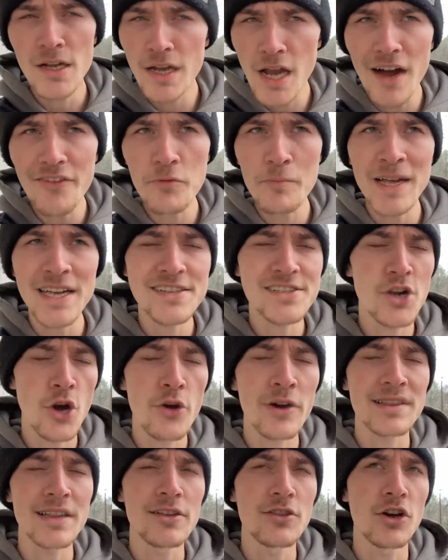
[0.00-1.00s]
government is
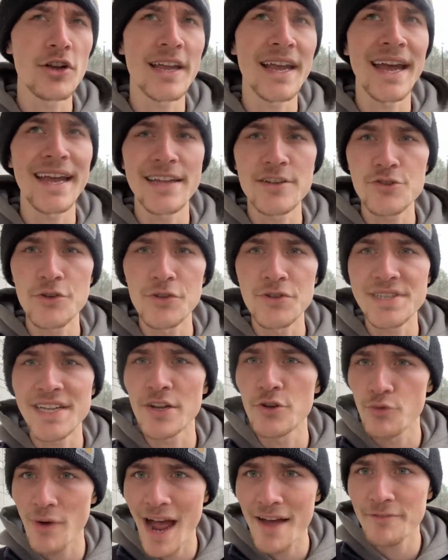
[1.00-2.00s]
currently looking at
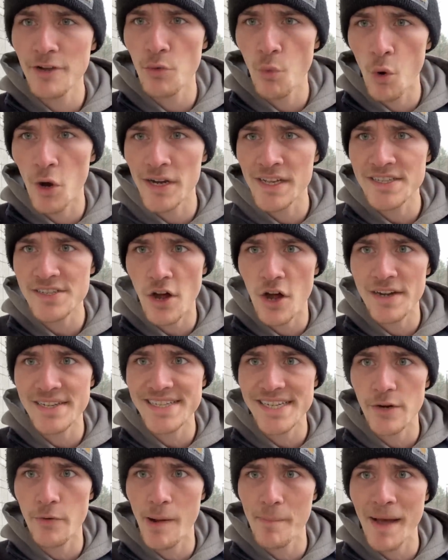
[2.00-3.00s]
introducing graphic warnings on
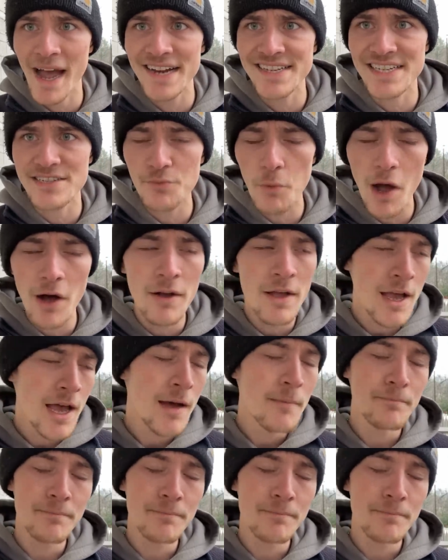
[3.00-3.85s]
cigarette packs as well,